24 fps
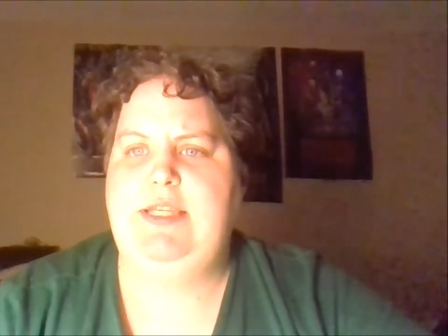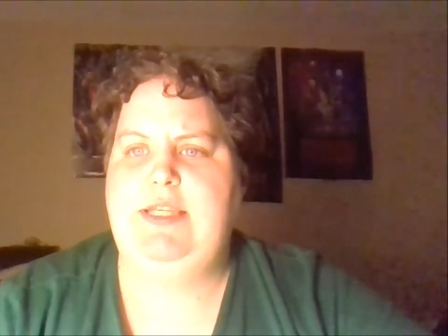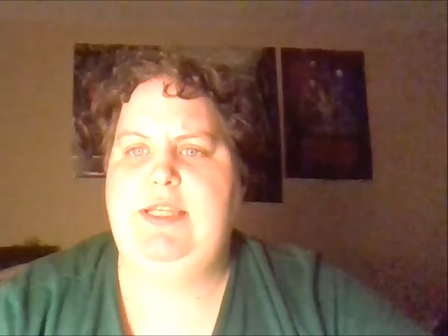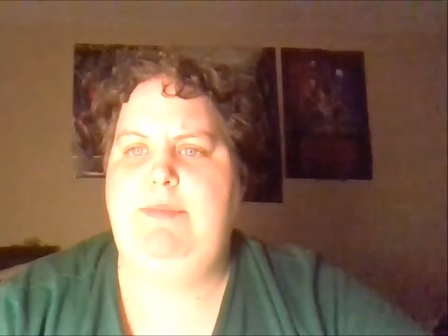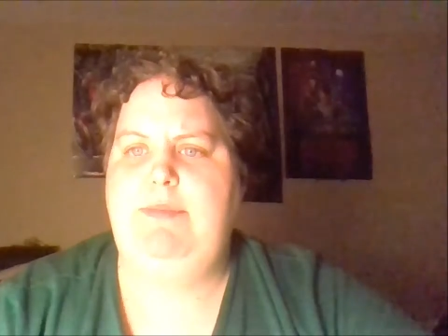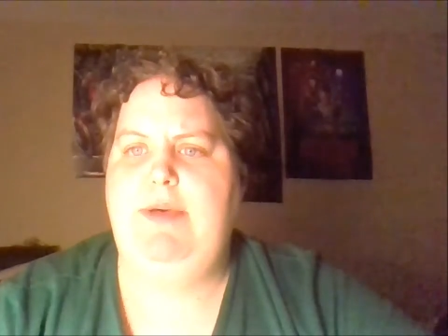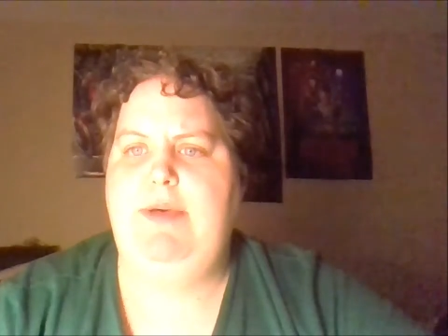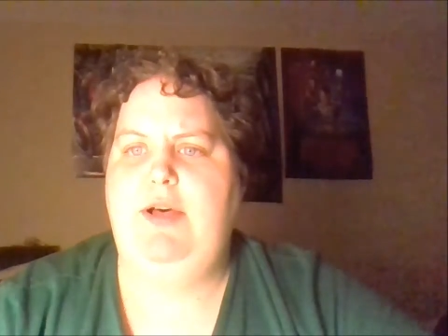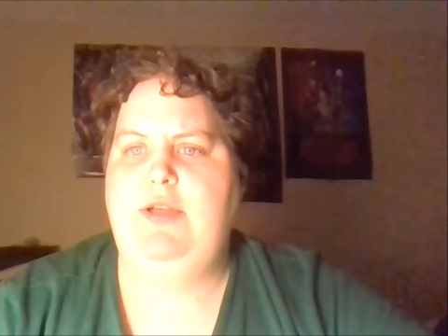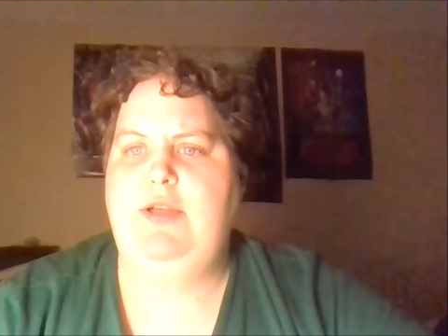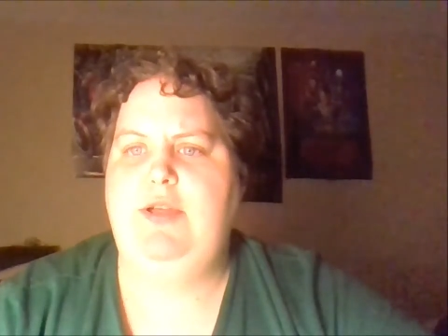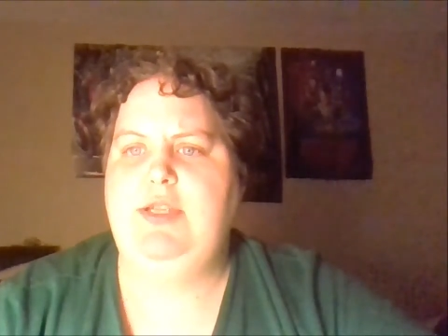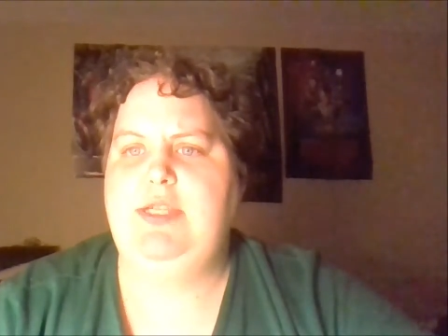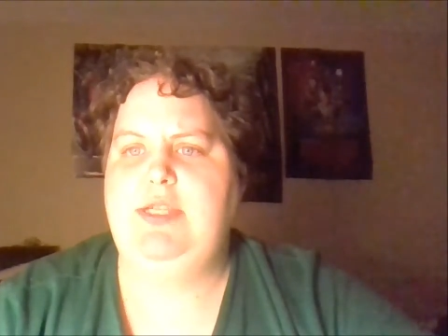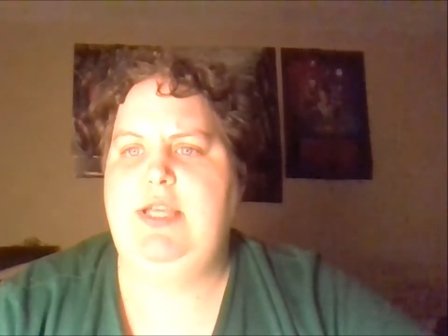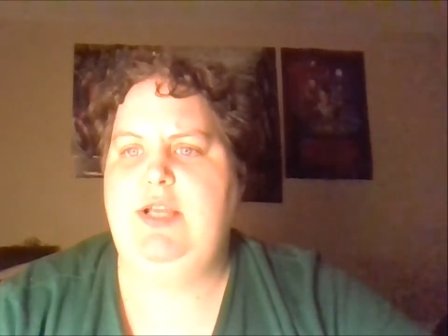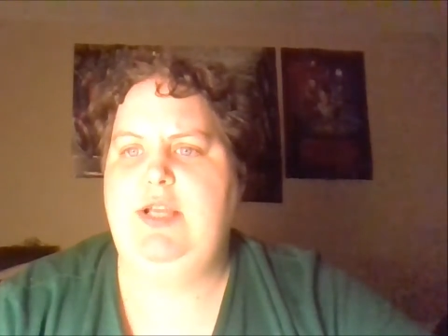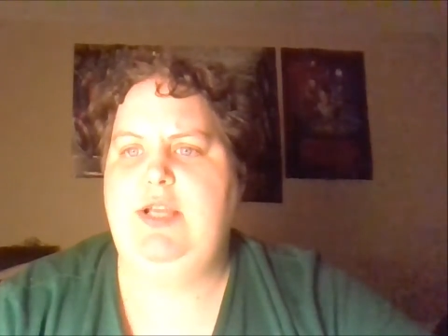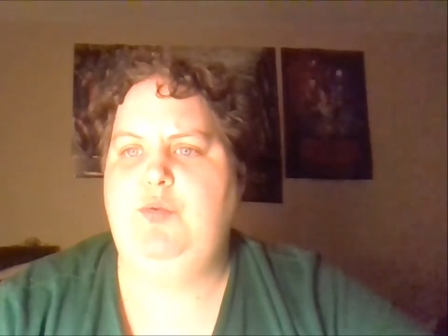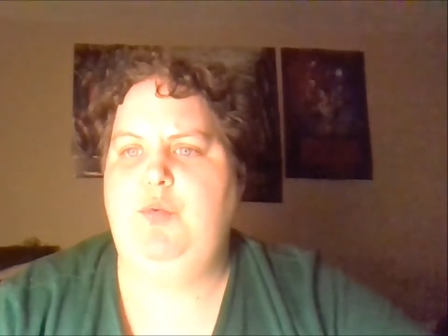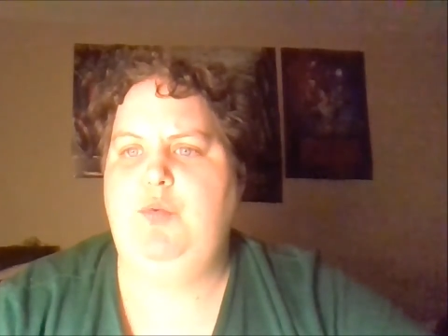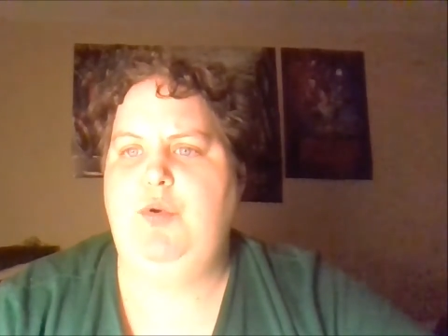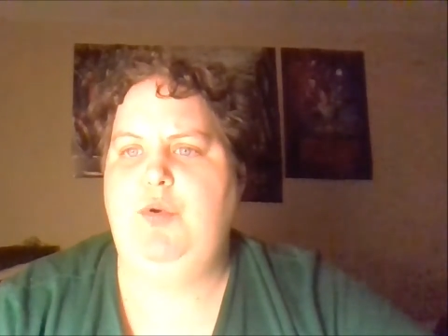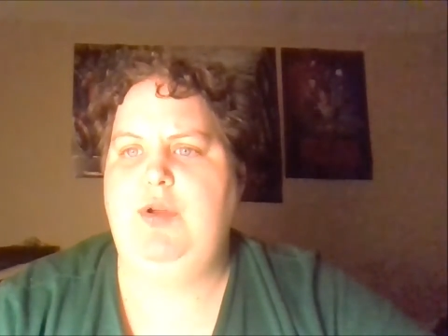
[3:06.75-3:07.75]
spell
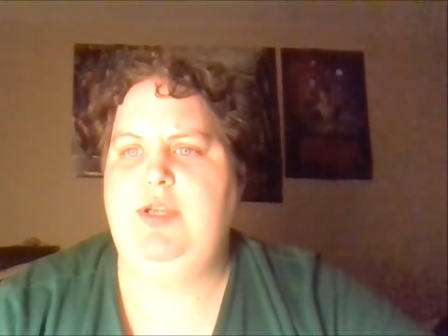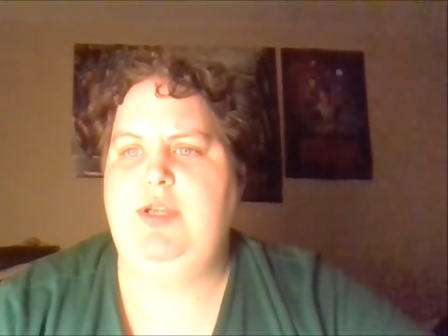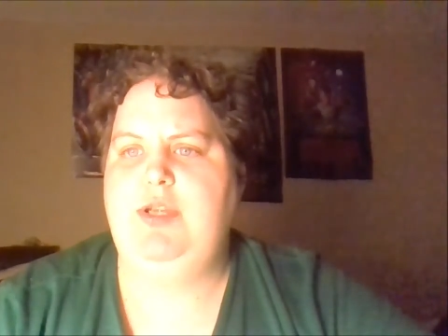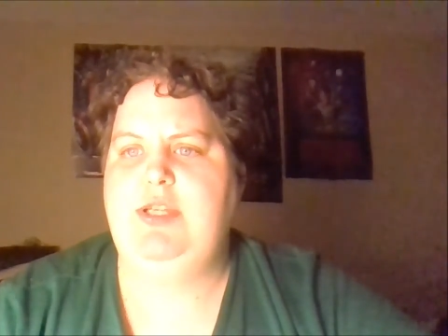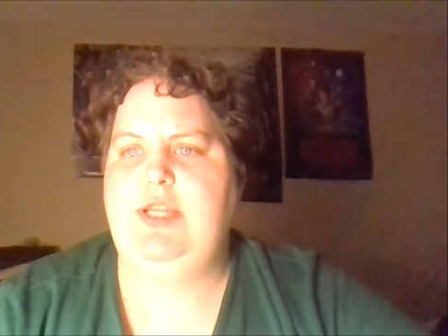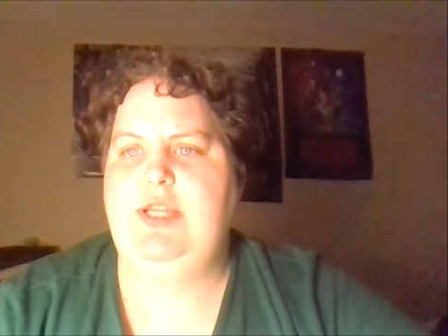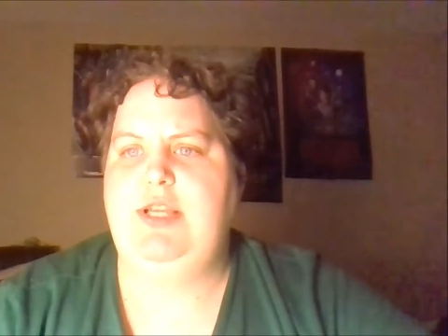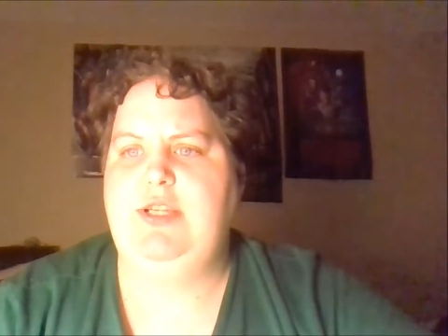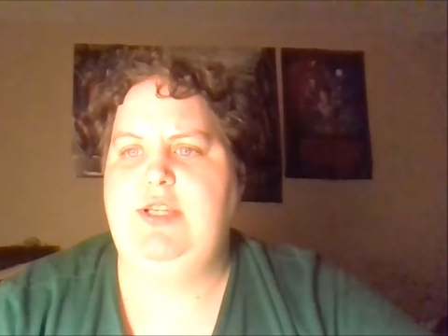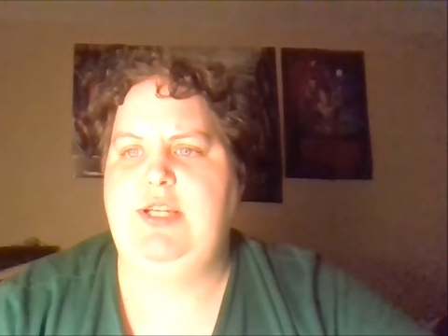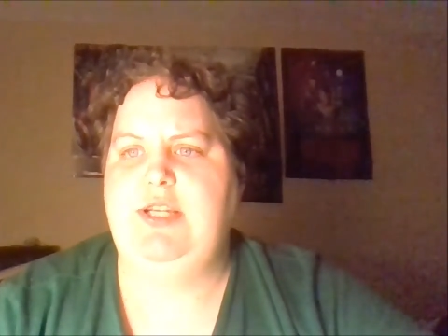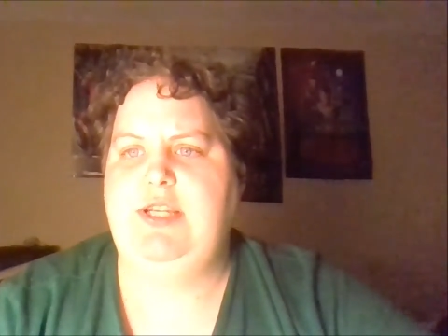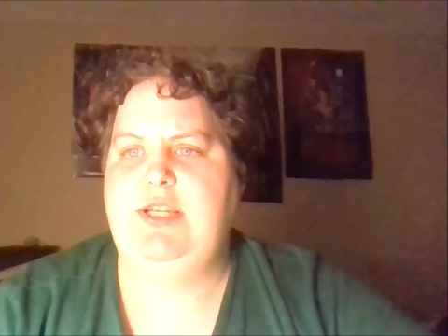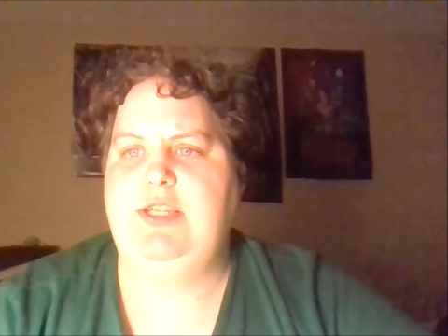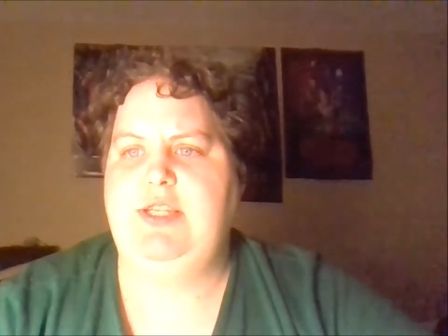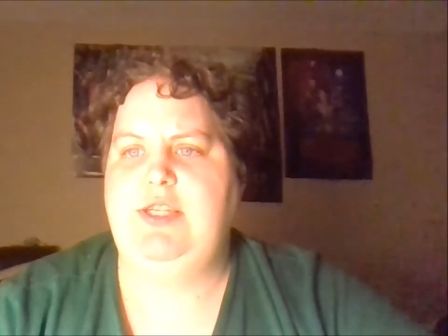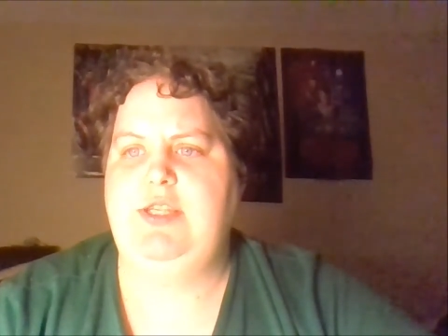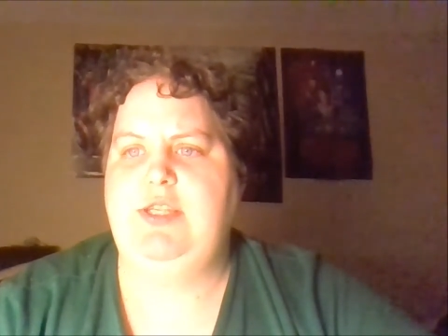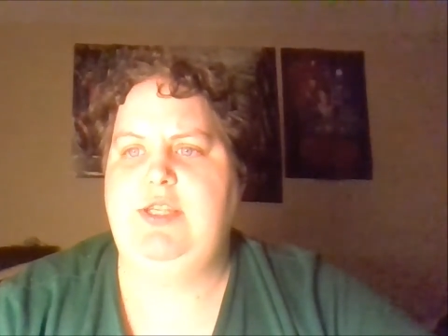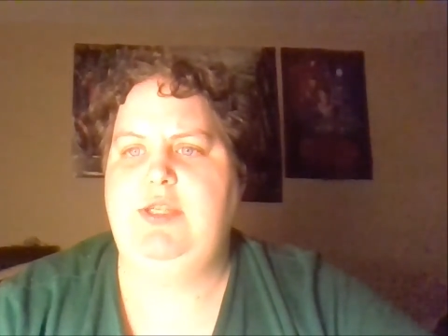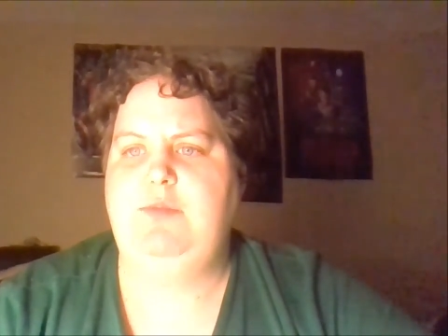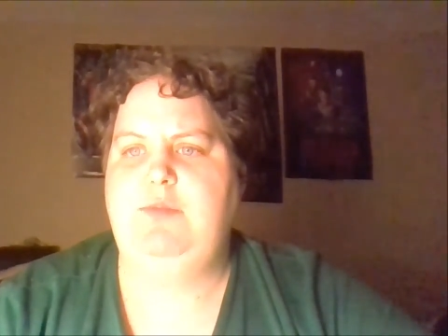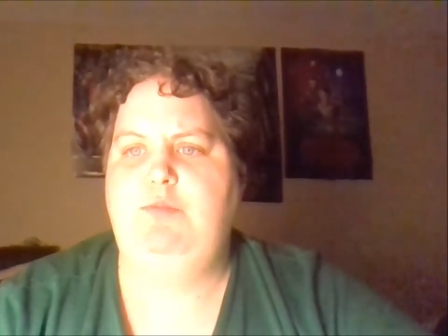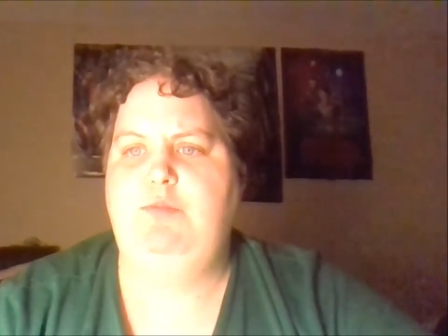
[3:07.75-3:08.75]
such words as
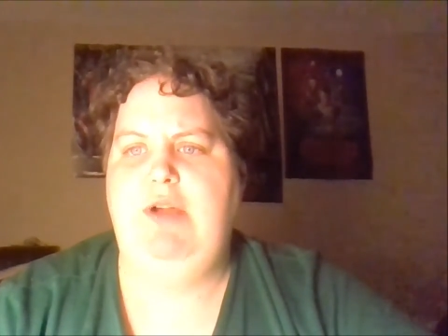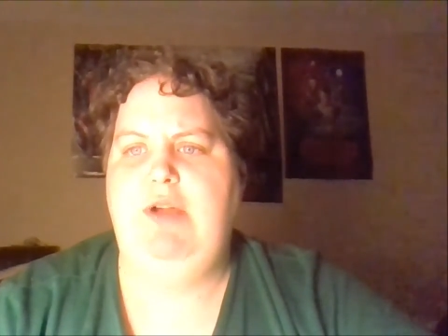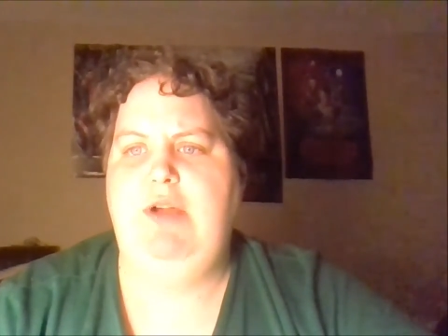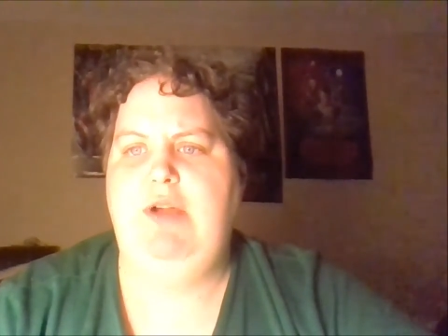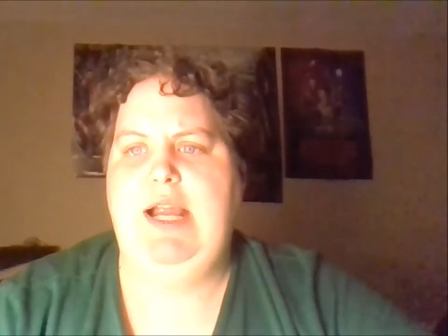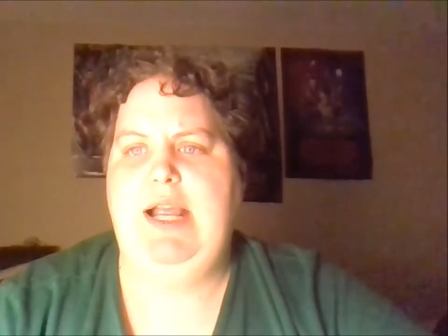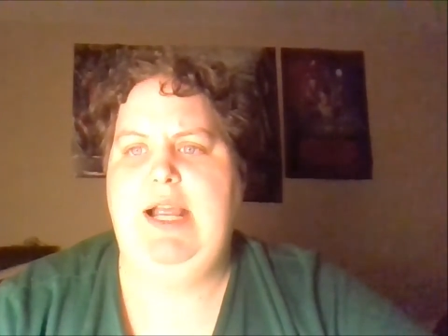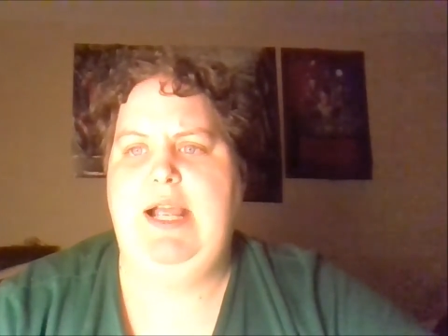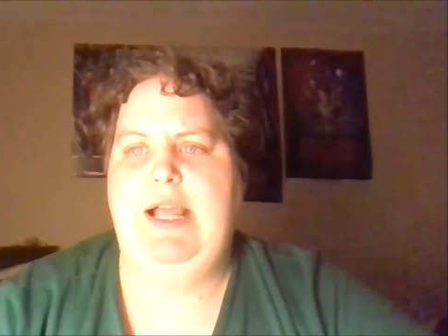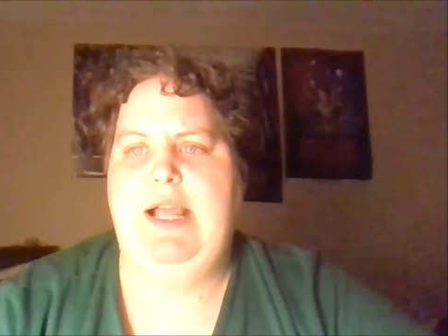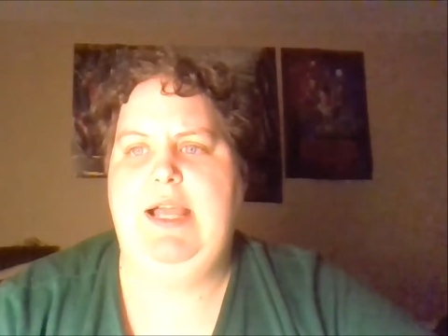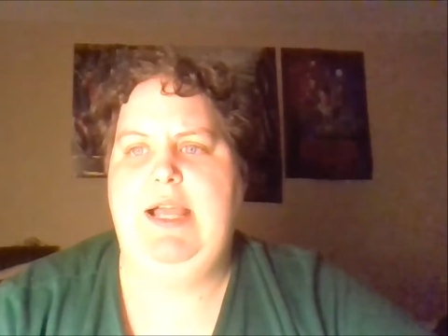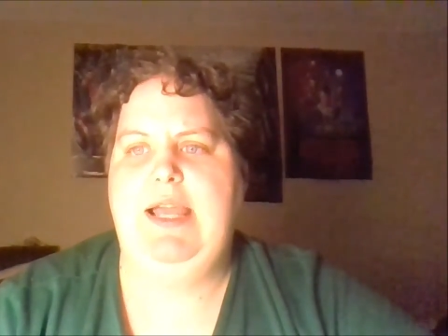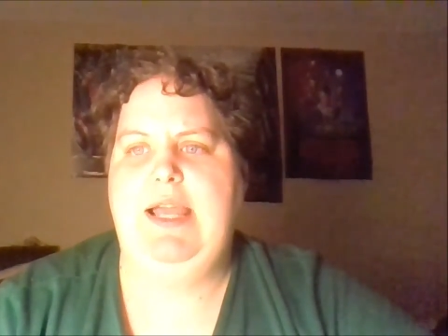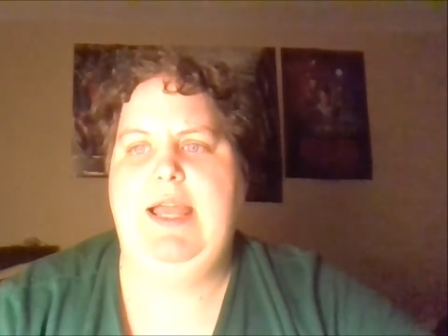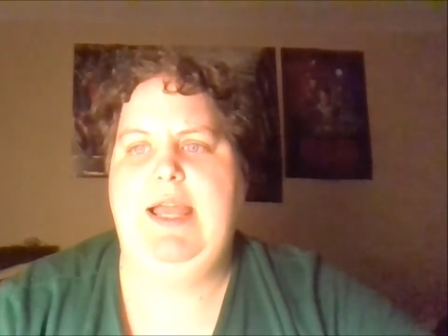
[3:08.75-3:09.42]
spring